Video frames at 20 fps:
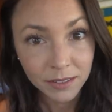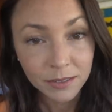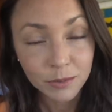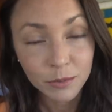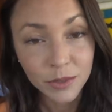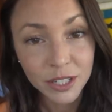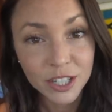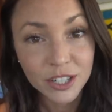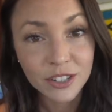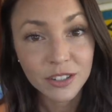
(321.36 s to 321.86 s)

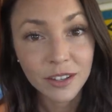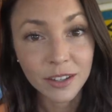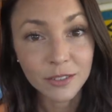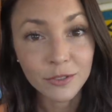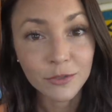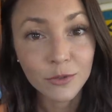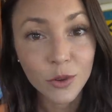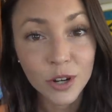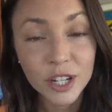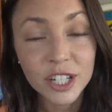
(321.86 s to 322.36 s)
which
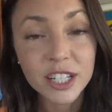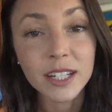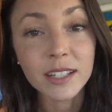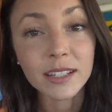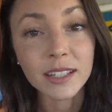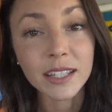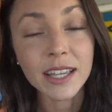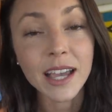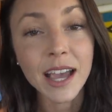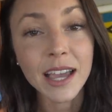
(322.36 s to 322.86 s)

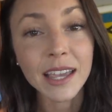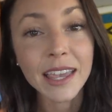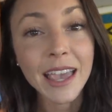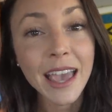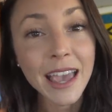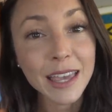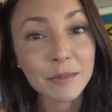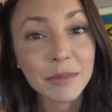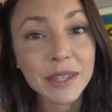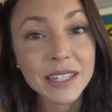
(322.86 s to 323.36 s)
unfortunately I
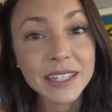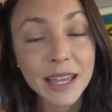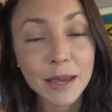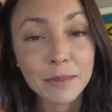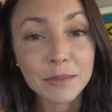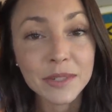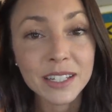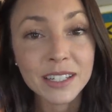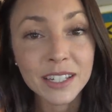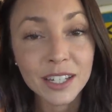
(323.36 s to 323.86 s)
can be
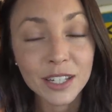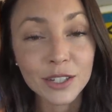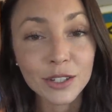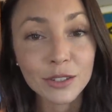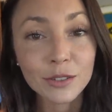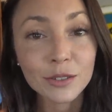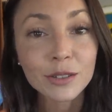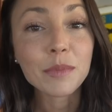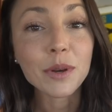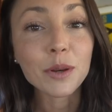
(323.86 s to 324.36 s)
tempted to
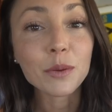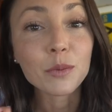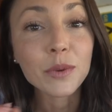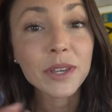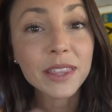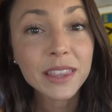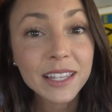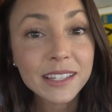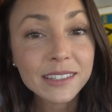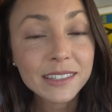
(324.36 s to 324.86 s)
do, but
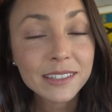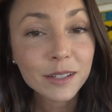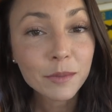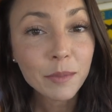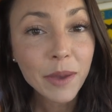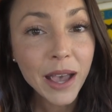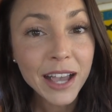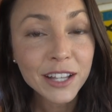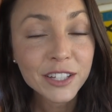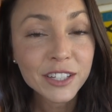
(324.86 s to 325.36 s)
with these little
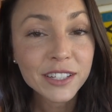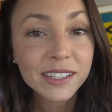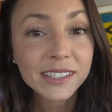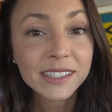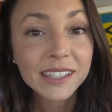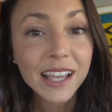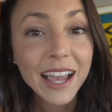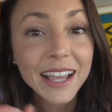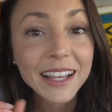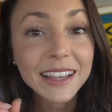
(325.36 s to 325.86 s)
patches,
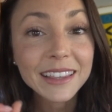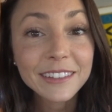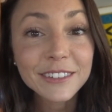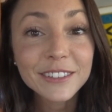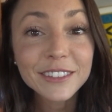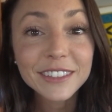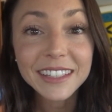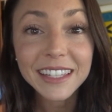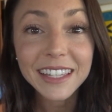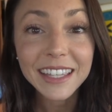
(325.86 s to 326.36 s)
I
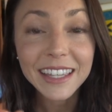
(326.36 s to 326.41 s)
literally